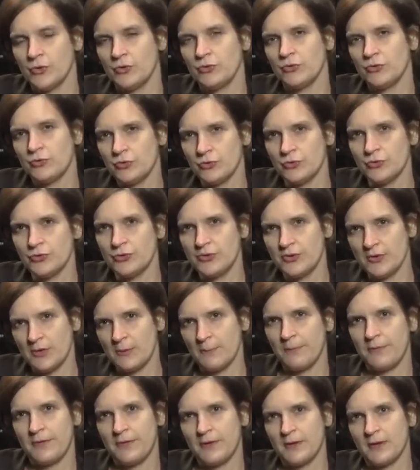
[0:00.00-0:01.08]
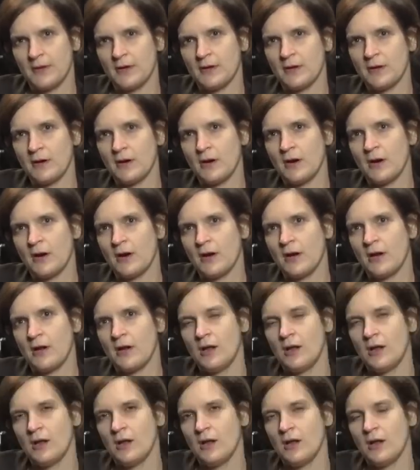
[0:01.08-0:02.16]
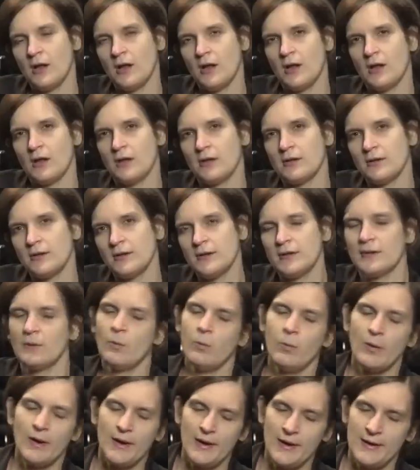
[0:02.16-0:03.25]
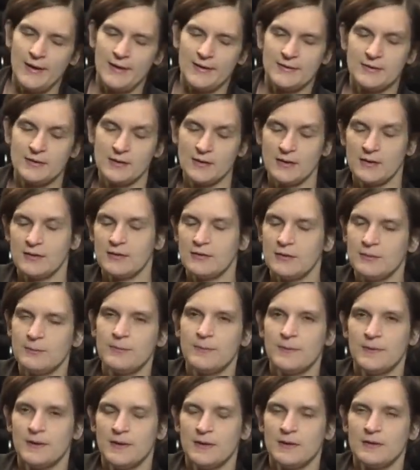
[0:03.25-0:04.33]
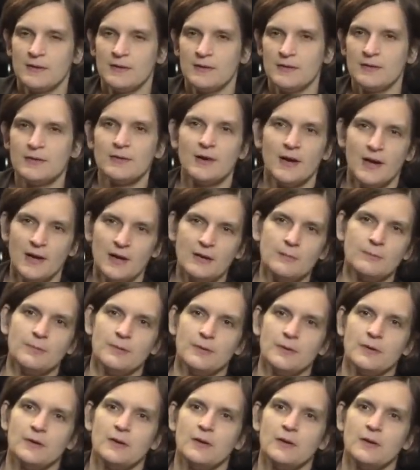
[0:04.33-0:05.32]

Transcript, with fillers: to do something uh, in a way that's going to be to help